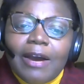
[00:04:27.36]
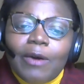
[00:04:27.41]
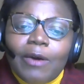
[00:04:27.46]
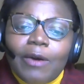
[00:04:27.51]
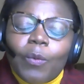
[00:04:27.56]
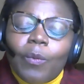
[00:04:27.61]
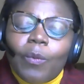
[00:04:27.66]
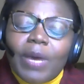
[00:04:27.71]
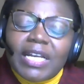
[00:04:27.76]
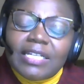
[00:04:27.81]

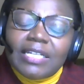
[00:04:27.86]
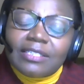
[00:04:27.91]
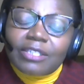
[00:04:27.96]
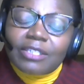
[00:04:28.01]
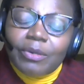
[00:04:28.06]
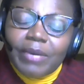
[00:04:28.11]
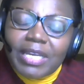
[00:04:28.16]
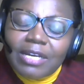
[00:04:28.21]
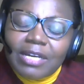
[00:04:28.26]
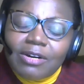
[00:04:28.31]
what is
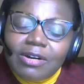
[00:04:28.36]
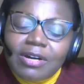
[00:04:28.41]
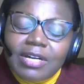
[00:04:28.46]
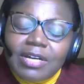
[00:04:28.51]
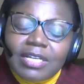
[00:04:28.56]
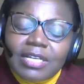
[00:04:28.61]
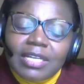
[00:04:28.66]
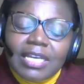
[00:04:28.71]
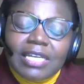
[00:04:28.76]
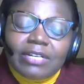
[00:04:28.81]
going
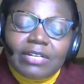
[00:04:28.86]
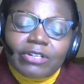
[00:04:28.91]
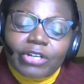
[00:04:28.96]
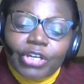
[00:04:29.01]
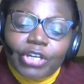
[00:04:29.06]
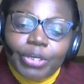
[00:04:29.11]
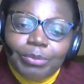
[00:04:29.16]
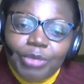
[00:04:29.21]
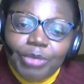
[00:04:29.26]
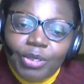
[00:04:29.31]
on in our
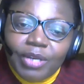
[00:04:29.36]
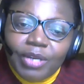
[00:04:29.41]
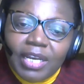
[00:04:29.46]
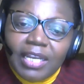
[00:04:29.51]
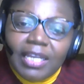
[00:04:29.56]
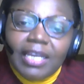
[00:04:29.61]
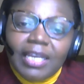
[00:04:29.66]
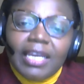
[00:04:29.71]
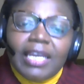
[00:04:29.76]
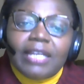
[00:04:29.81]
community,